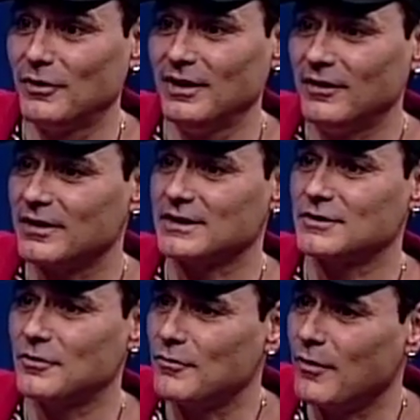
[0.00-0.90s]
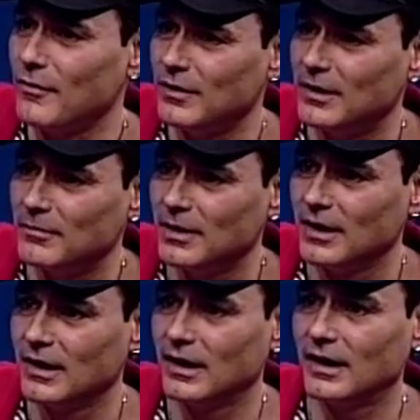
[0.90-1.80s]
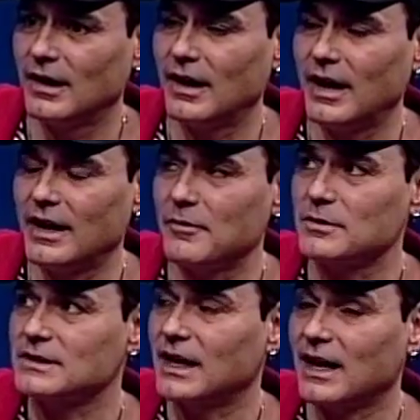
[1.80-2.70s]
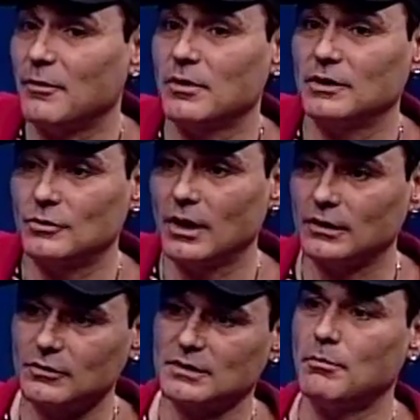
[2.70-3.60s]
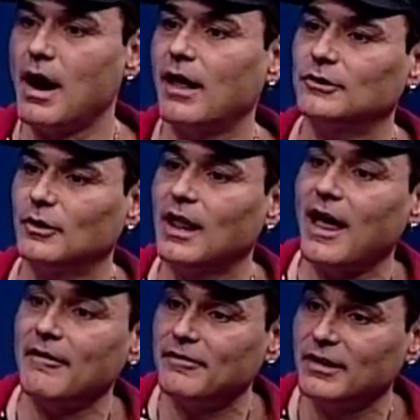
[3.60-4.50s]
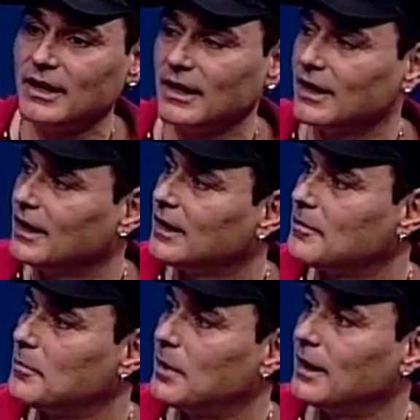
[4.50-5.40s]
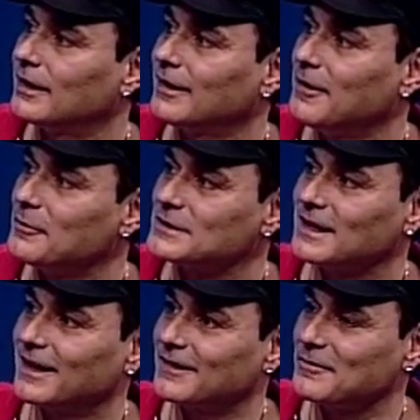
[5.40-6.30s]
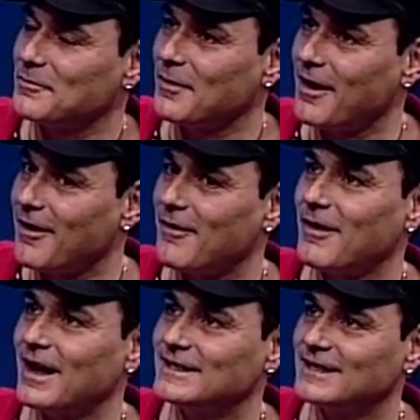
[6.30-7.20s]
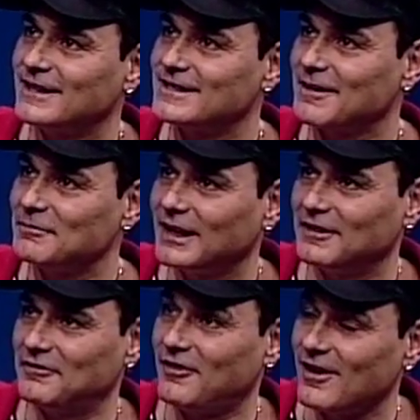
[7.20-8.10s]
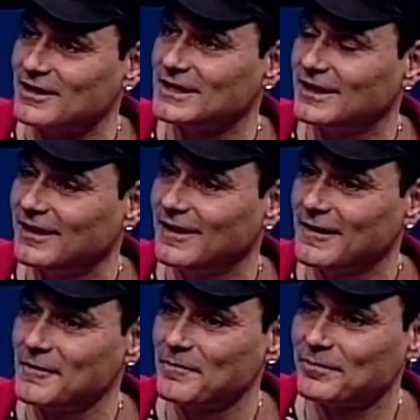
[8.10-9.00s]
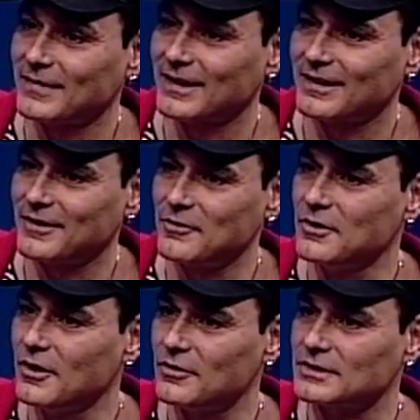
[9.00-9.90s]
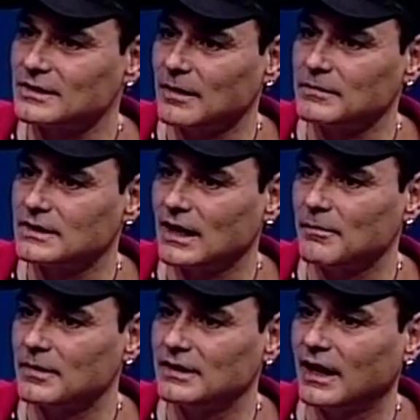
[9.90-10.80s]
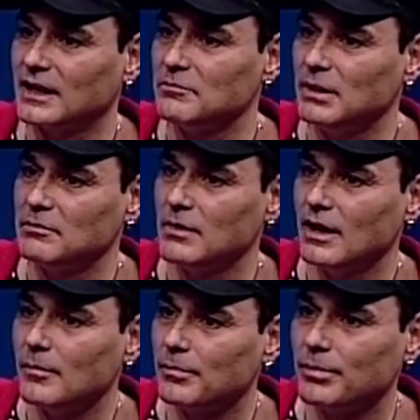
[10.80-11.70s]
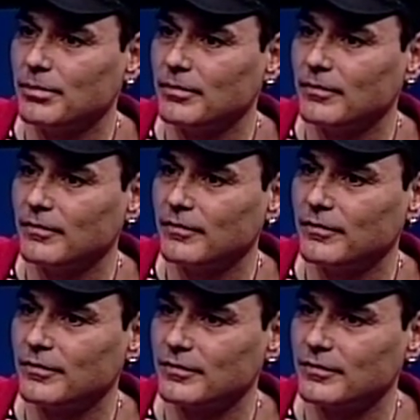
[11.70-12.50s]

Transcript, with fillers: lyrics. Who wrote them?" And I was like, I wanted to smile, to laugh, but I was like, "Wow!" I said something in Farsi. Yeah. Who knows? Sometime they can beat me up. So